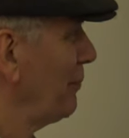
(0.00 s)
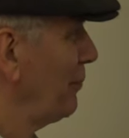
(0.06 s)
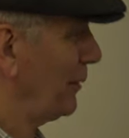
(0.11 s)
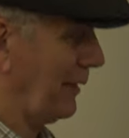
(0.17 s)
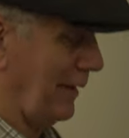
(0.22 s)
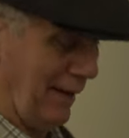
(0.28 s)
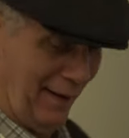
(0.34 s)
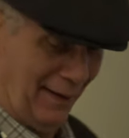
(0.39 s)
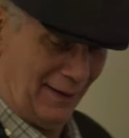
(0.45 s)

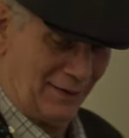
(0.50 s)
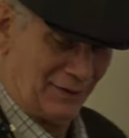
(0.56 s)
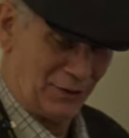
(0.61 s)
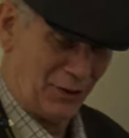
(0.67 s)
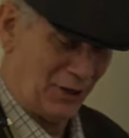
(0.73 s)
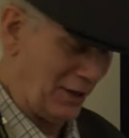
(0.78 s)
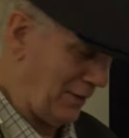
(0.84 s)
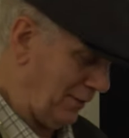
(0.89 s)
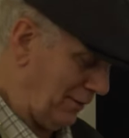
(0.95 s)
applies
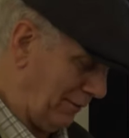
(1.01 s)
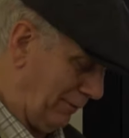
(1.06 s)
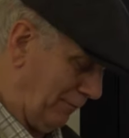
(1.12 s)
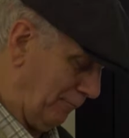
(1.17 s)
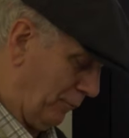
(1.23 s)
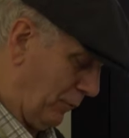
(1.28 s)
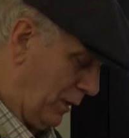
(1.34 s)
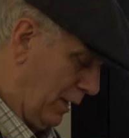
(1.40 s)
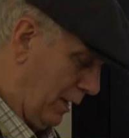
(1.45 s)
here.
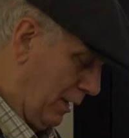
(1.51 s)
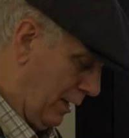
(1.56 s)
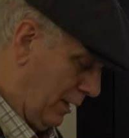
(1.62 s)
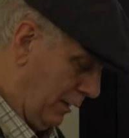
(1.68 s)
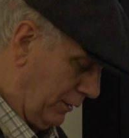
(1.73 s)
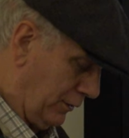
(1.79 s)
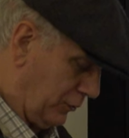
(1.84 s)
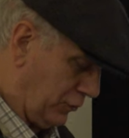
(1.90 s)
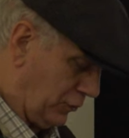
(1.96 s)

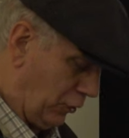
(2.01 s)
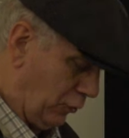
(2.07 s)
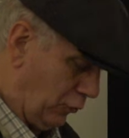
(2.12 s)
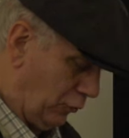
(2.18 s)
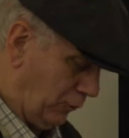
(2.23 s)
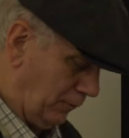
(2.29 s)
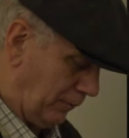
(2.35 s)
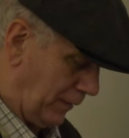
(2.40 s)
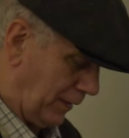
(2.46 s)

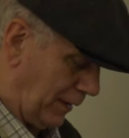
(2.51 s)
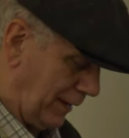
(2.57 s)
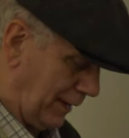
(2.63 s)
So